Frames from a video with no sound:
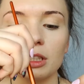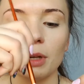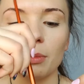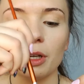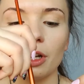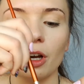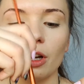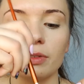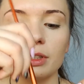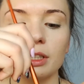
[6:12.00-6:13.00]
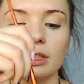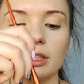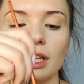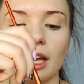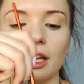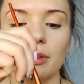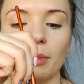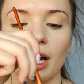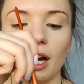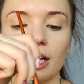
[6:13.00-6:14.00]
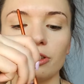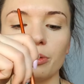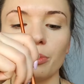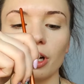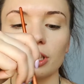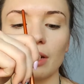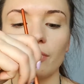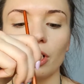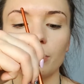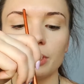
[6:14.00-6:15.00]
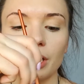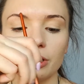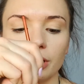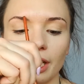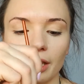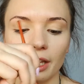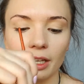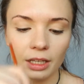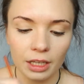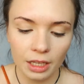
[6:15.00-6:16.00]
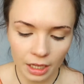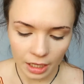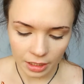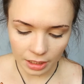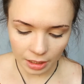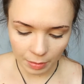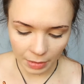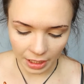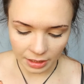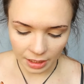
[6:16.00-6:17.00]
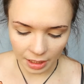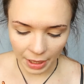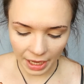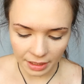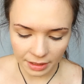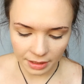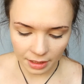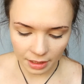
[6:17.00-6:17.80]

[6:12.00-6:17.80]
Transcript: my bit of tint and my hydrogen peroxide volume 10 together until it makes a paste.